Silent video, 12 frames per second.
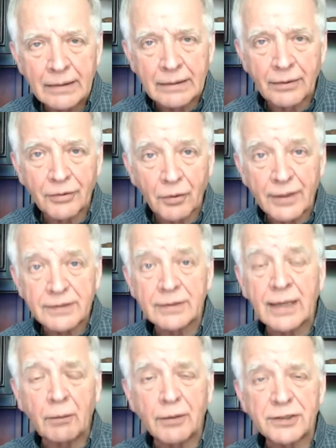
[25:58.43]
the reason I
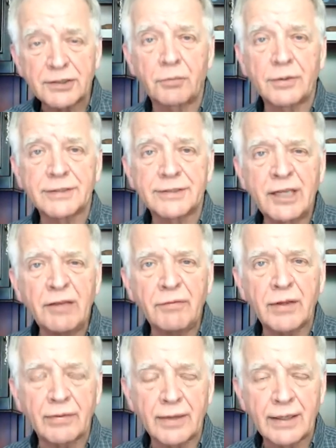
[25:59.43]
wasn't receiving
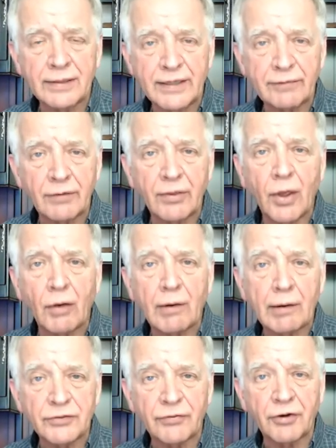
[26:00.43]
things, even though I
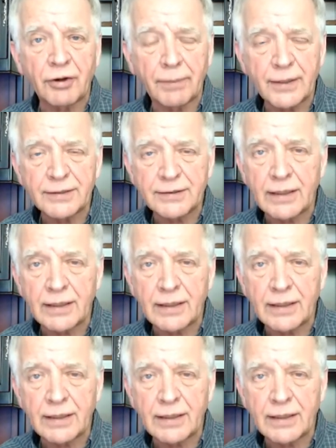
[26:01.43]
was very busy and